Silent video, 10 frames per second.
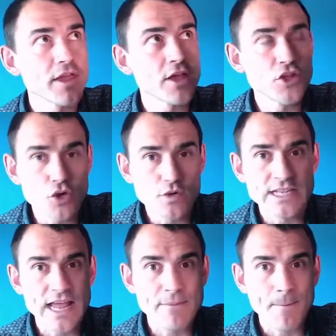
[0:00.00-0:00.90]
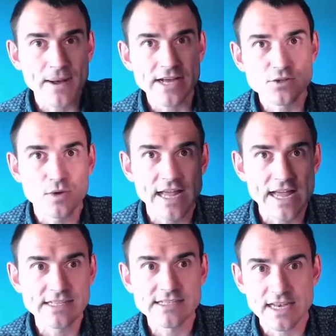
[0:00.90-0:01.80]
username and password
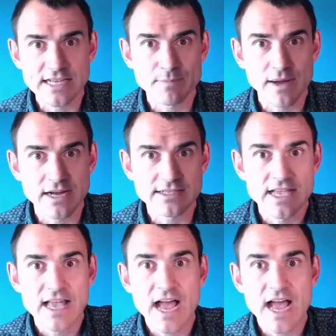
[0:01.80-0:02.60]
into LastPass.